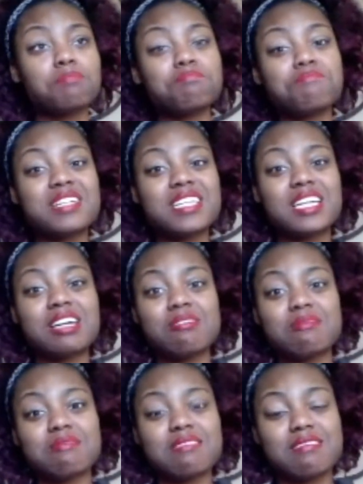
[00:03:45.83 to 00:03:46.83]
But
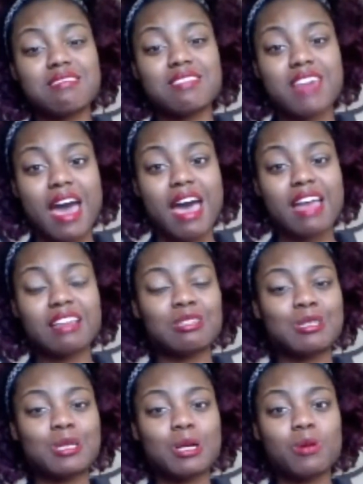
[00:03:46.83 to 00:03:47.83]
other than that,
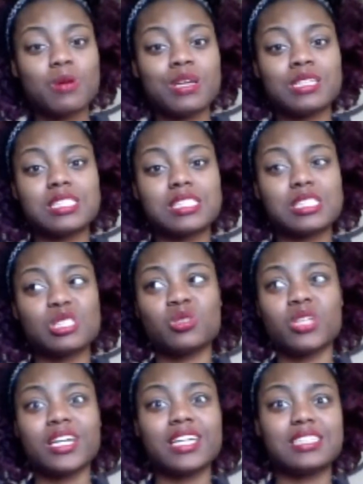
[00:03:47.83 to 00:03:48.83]
you know, it's just a
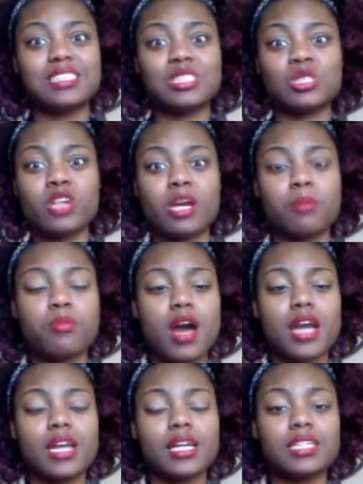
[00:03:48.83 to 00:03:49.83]
great, great
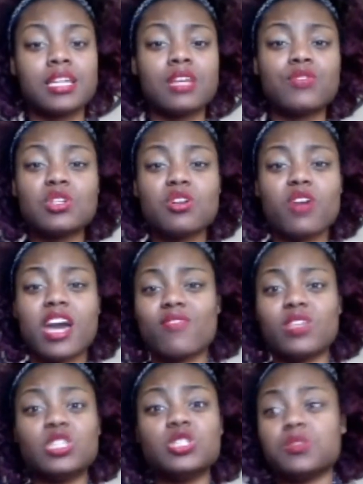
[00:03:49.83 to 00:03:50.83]
product. And if you don't
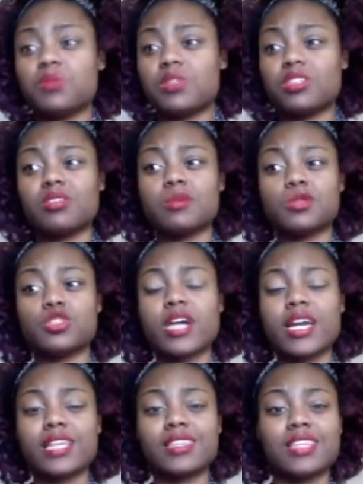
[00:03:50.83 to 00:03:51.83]
have issues with your lips
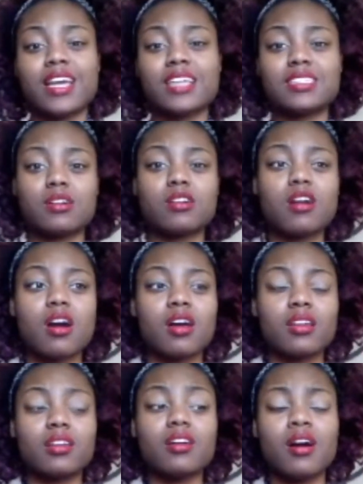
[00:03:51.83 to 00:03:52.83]
drying, then that's a
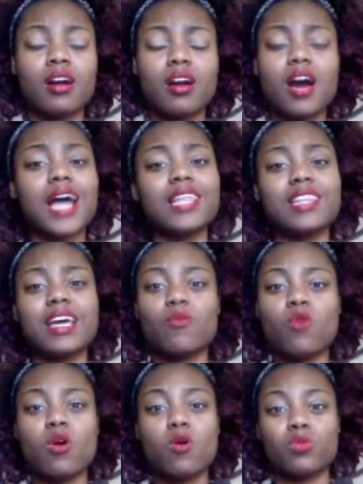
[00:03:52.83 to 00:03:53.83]
con that
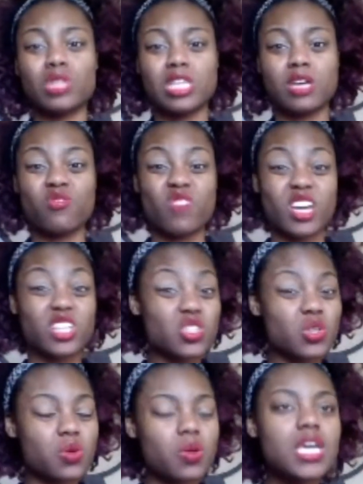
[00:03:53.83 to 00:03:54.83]
won't really affect
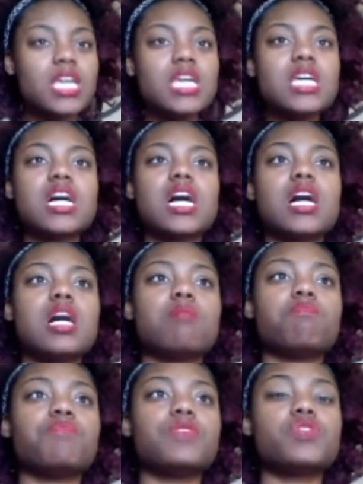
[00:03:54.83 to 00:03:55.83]
you.
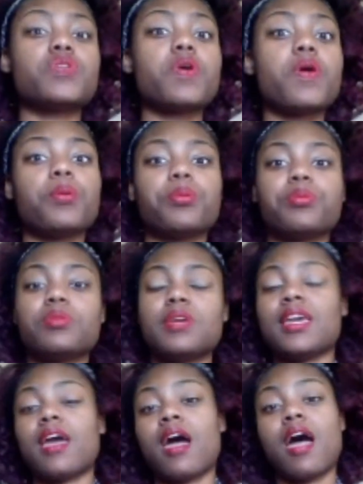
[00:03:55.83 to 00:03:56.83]
So,
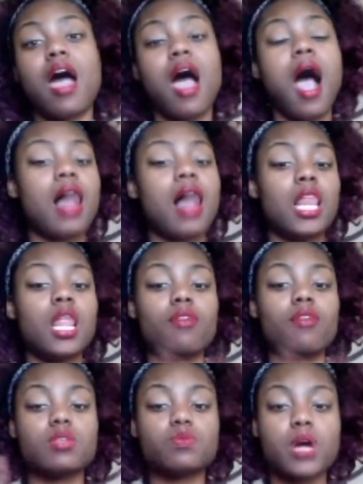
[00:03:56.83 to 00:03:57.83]
yeah, I
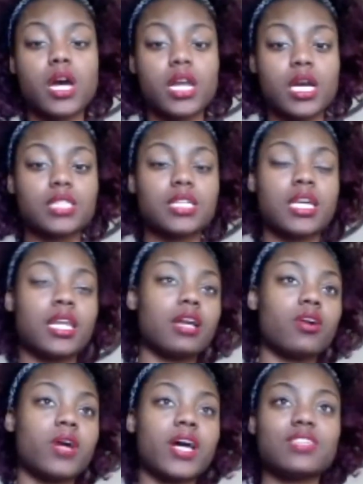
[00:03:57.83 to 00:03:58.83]
love this product, and I
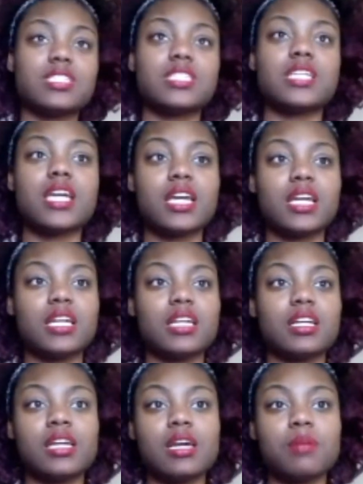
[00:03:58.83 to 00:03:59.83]
don't have to say it
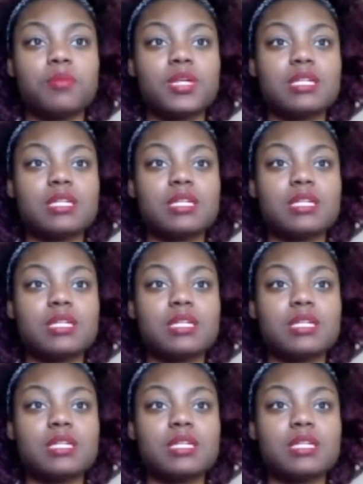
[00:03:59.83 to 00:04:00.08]
again because